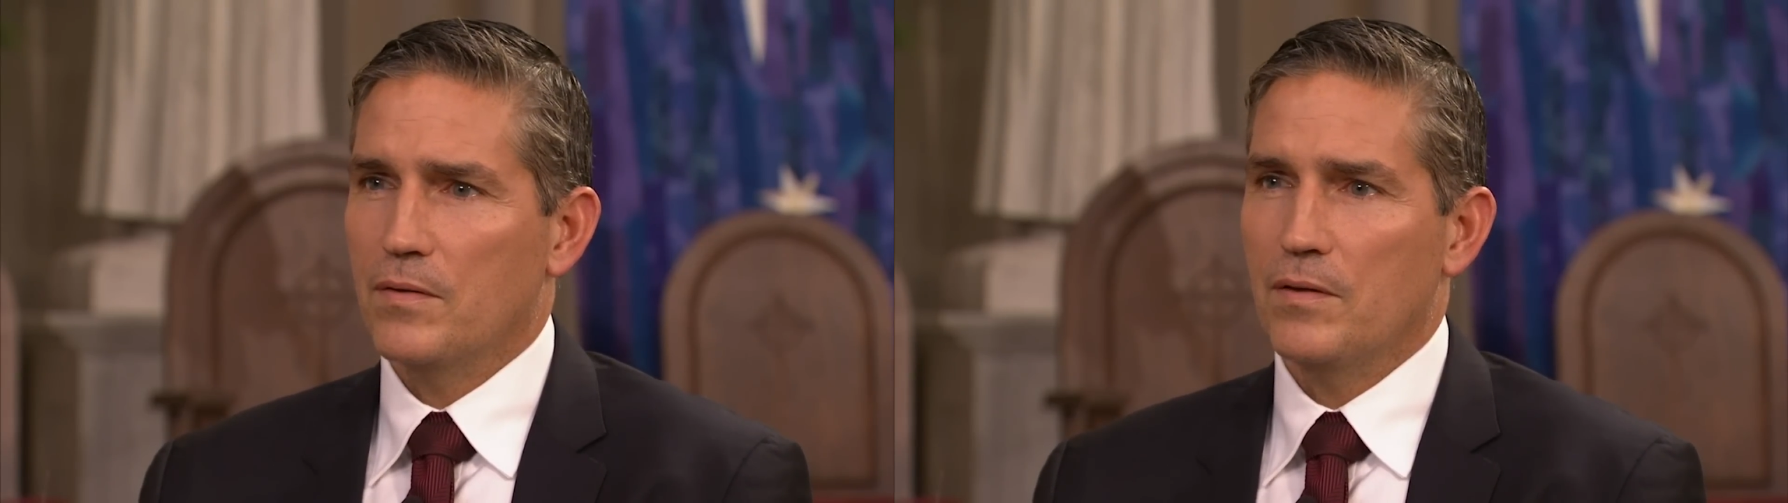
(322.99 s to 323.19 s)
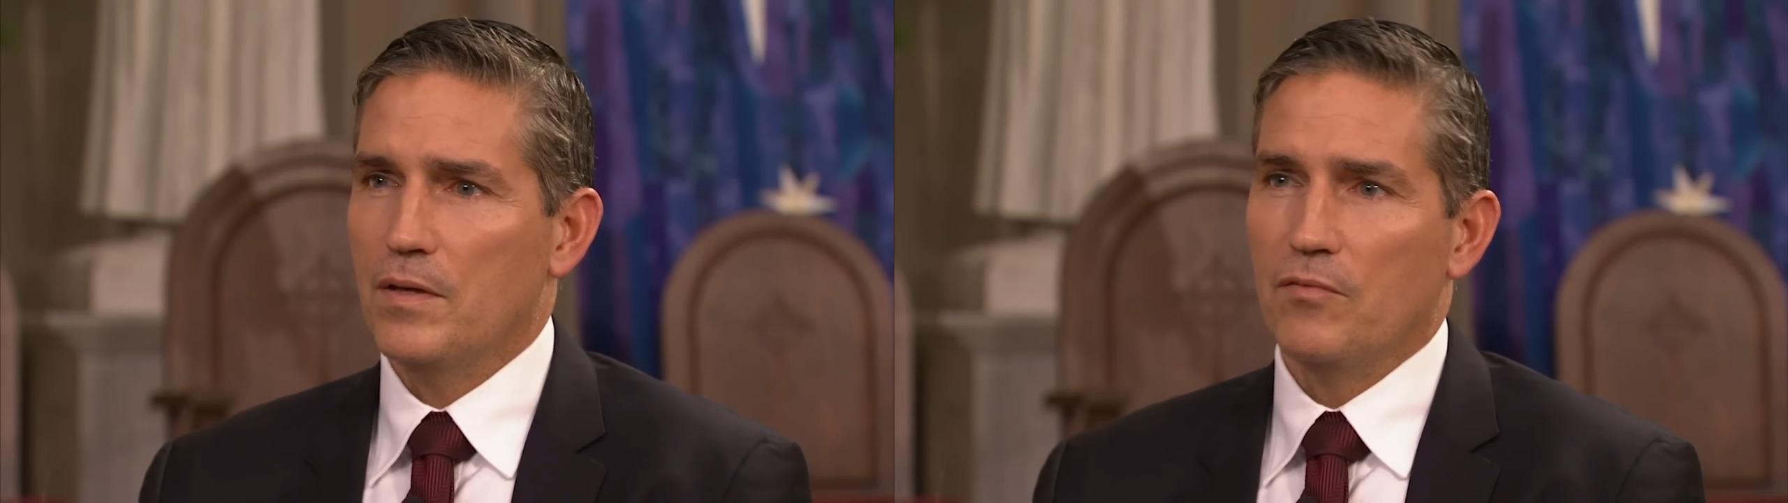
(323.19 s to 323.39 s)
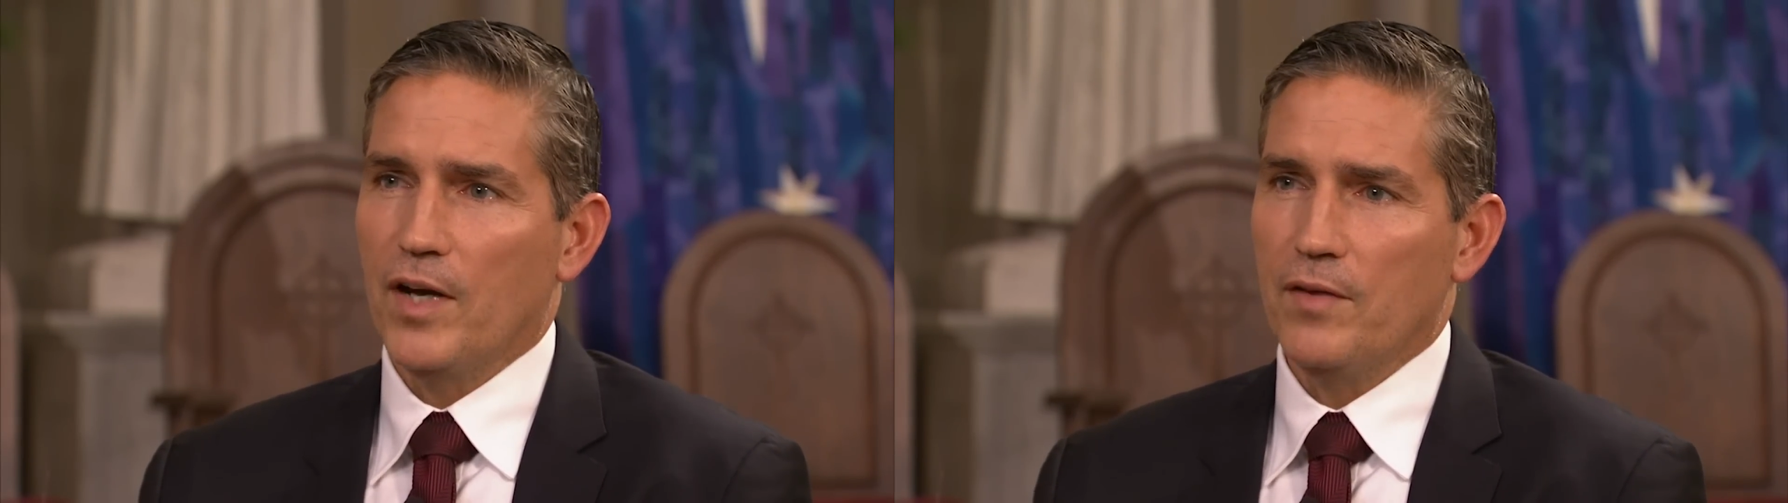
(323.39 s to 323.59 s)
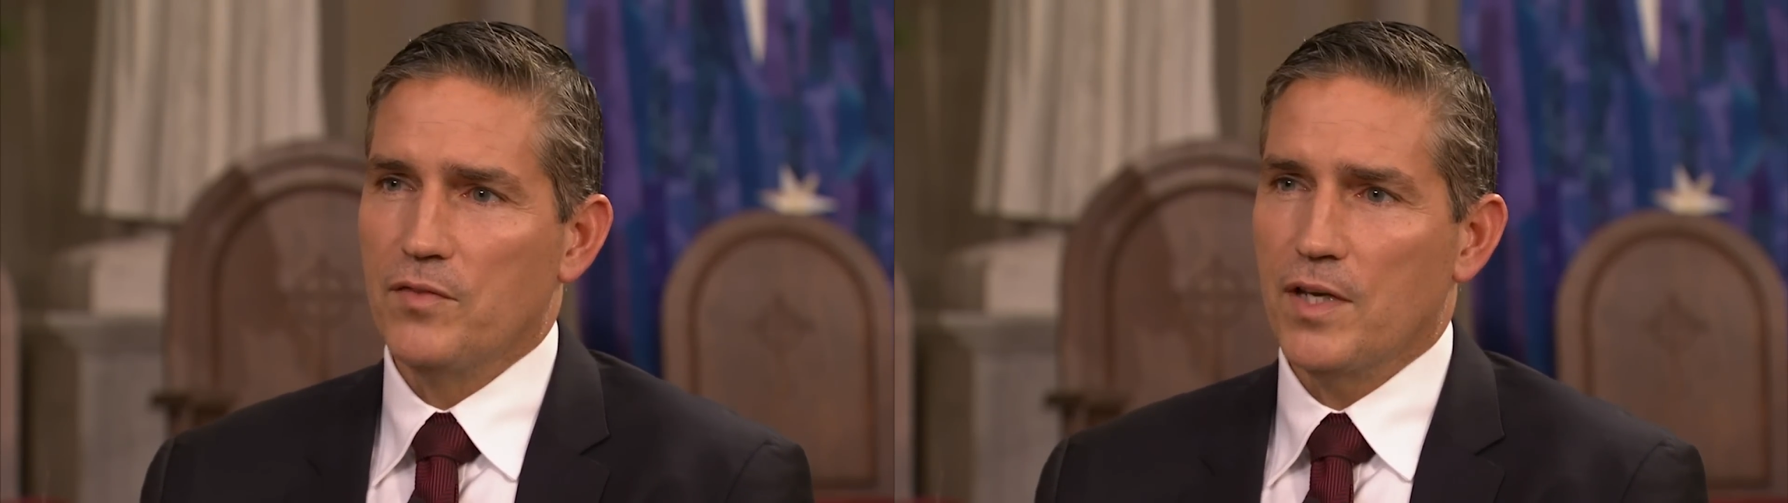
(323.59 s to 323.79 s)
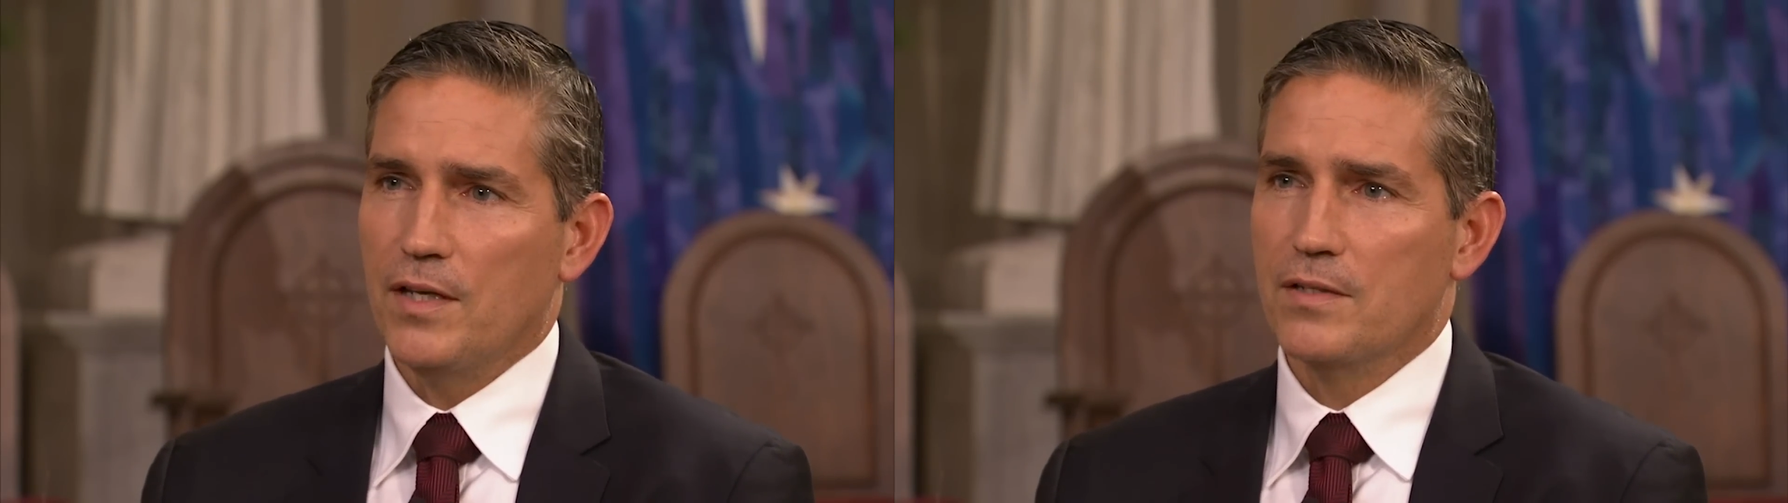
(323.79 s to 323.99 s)
in 5
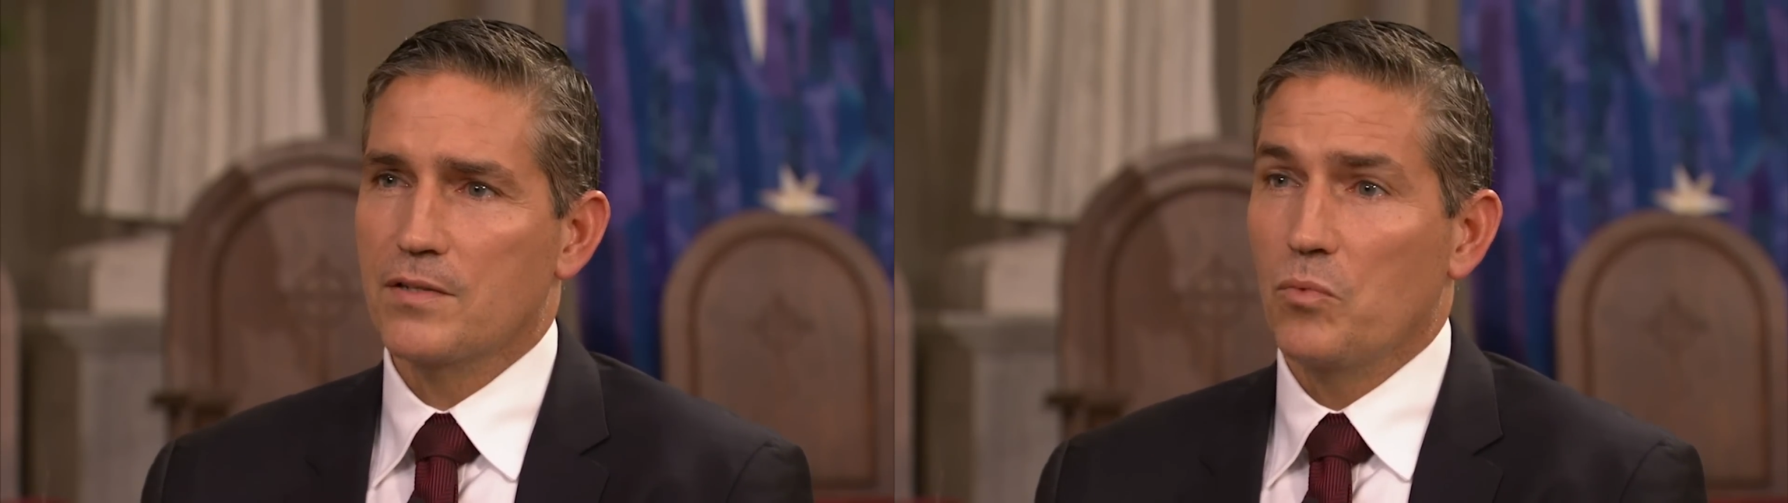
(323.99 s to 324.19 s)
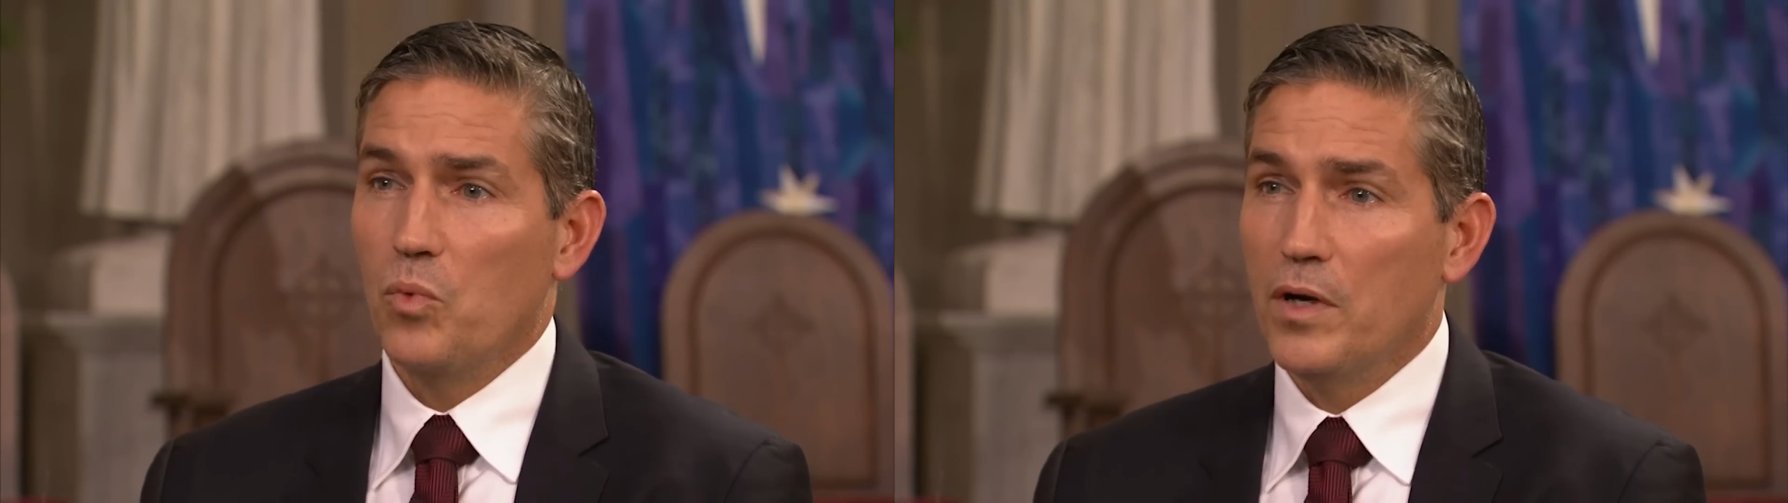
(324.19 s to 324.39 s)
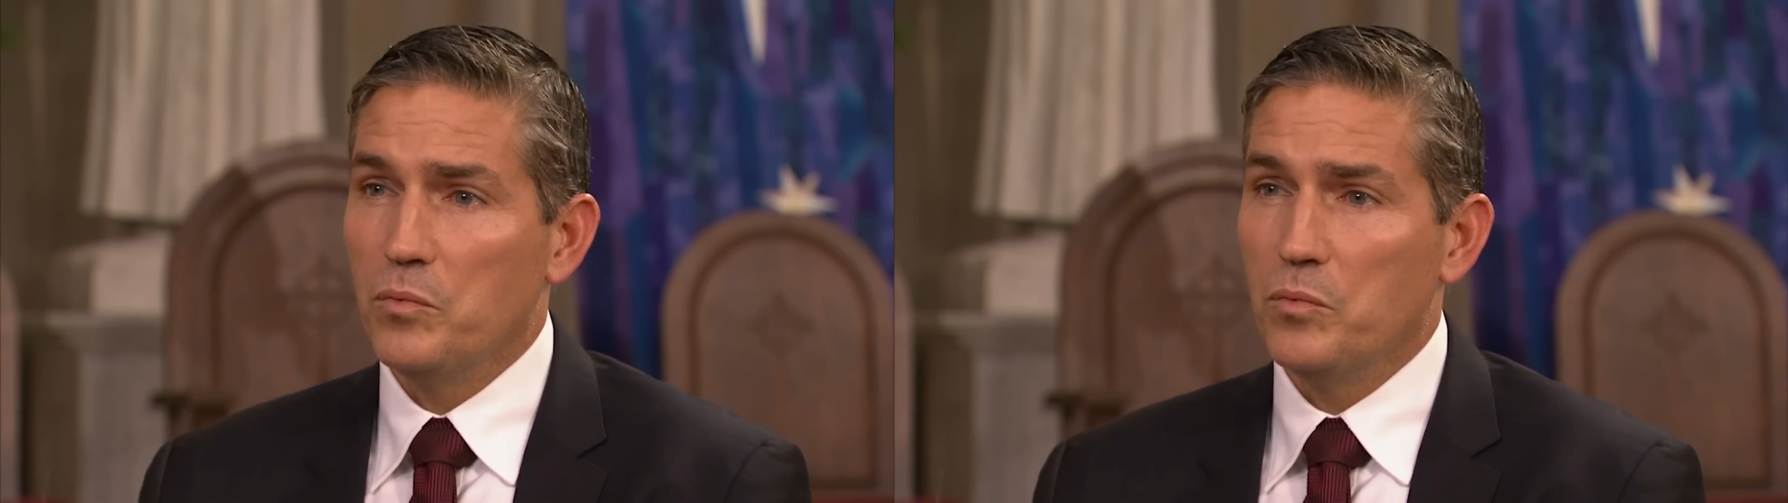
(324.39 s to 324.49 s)
takes, one